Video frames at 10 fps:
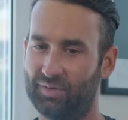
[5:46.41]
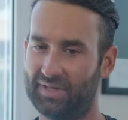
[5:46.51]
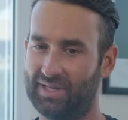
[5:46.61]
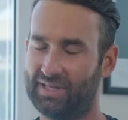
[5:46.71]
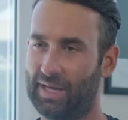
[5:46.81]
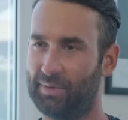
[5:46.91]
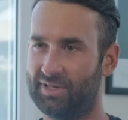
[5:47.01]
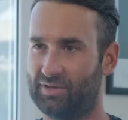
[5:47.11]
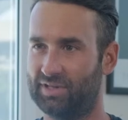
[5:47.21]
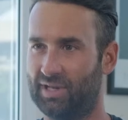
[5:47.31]
to say that I'm
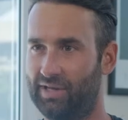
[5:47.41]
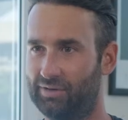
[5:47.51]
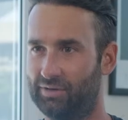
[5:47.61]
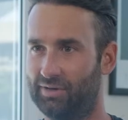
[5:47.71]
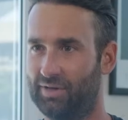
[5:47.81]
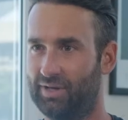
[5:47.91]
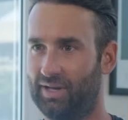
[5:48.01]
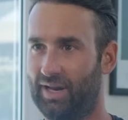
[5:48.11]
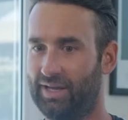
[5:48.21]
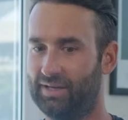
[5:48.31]
his translator
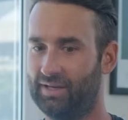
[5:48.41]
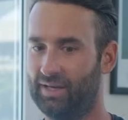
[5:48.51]
like